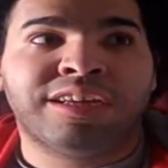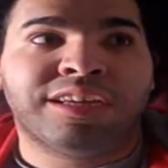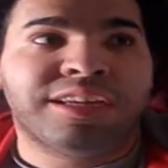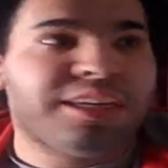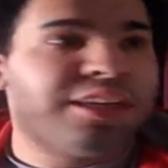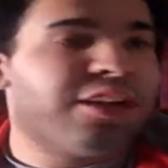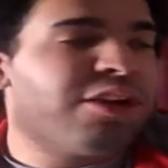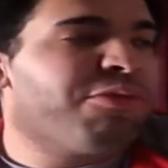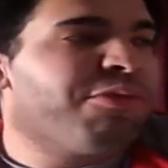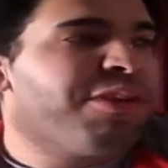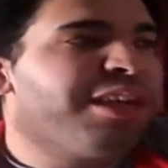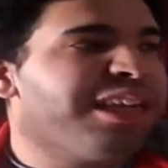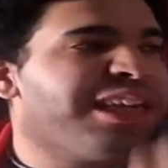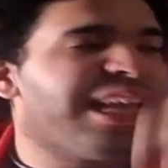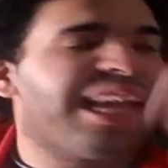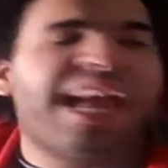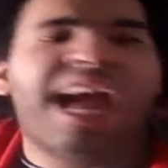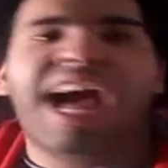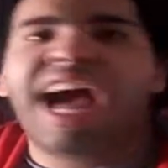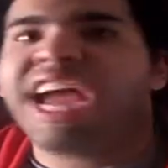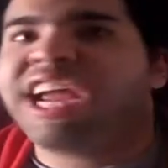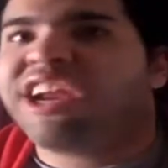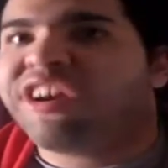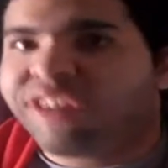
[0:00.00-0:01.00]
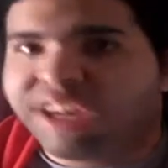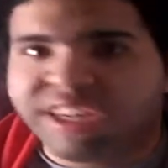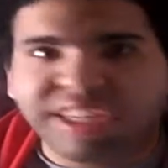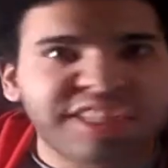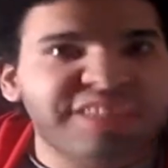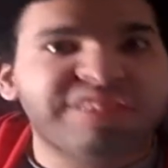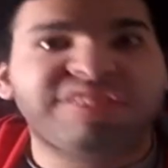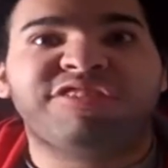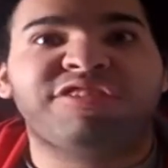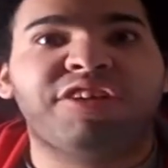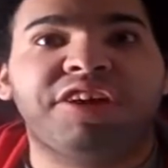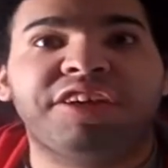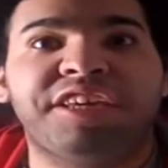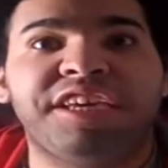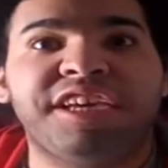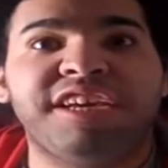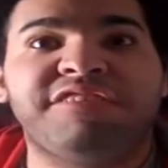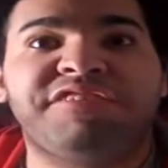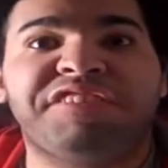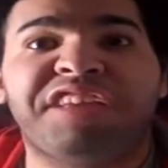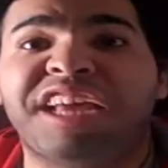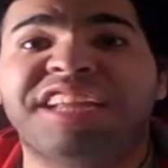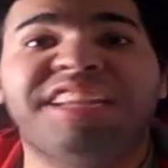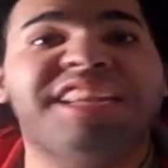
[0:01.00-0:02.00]
You know, they hire Anita
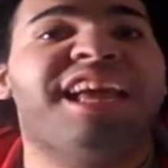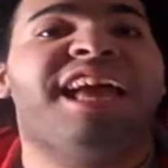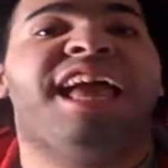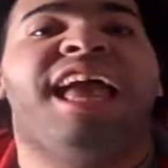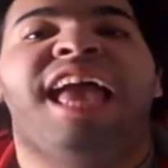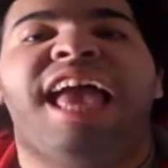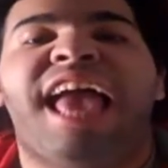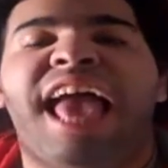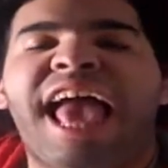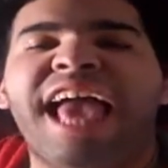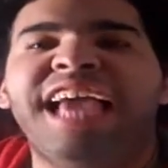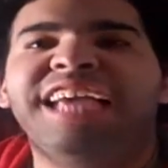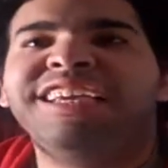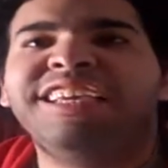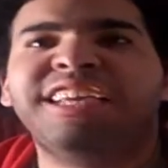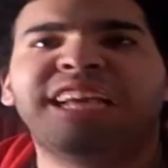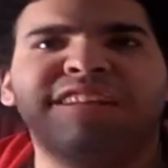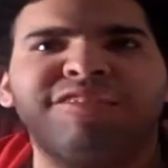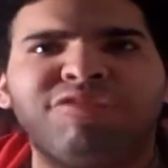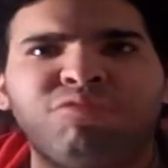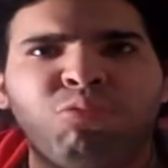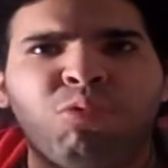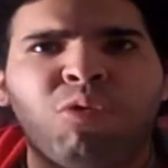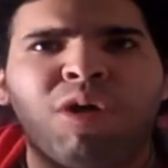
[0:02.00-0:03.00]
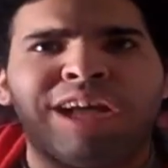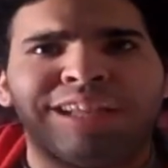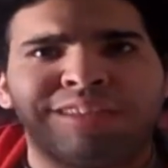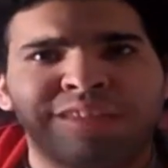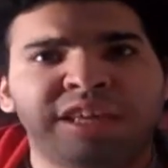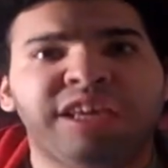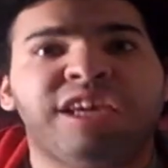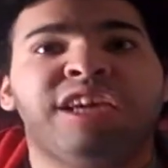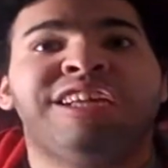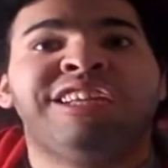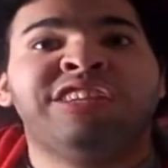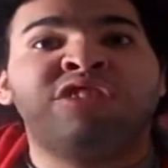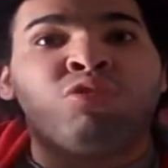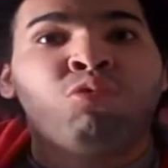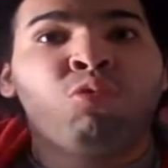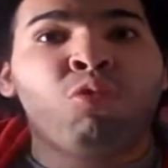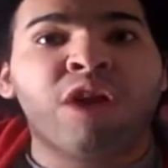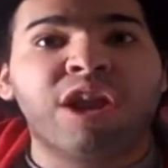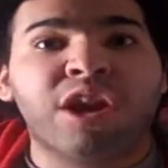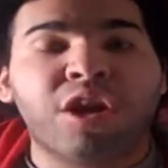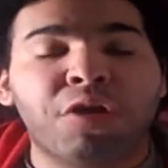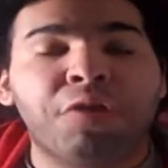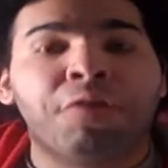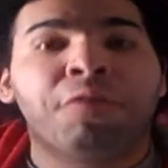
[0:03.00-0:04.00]
Sarkeesian and guess what?
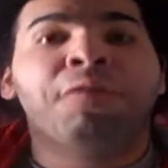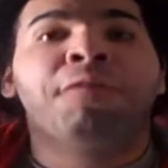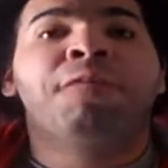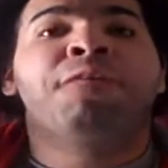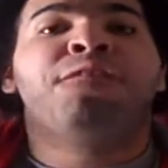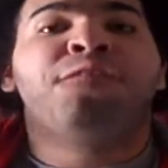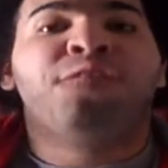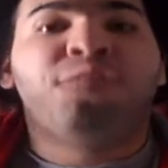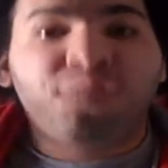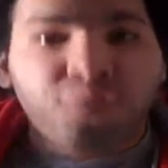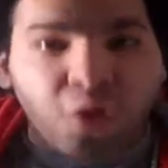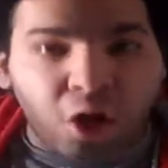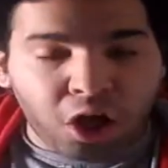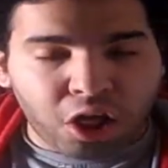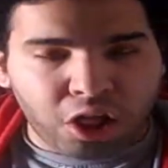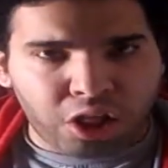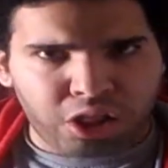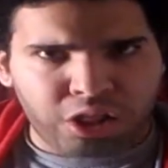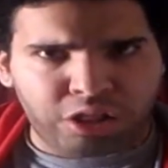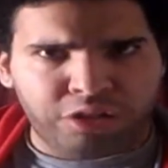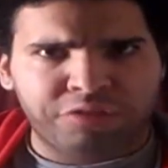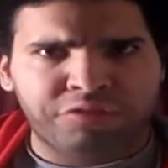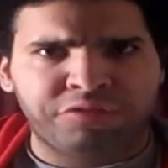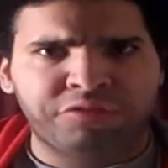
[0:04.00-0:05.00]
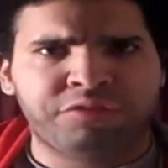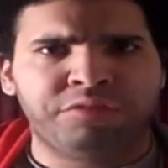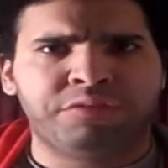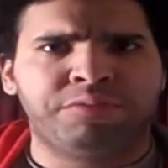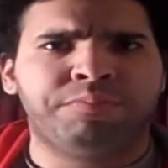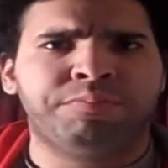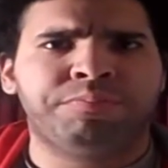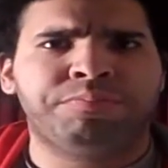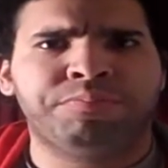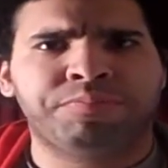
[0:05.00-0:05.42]
Twitter falls.